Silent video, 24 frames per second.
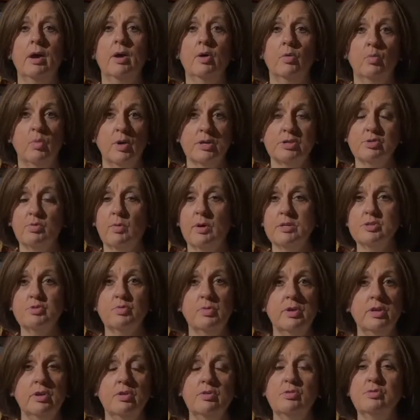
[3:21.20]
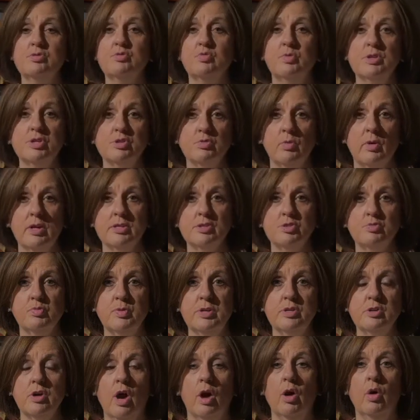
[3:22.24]
which ones we use, which ones
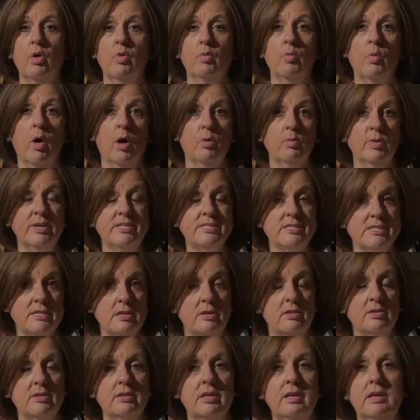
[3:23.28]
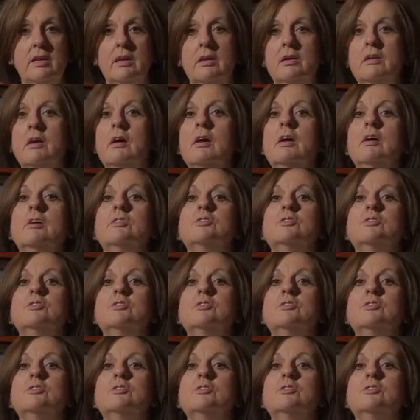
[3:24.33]
we don't, what we still need.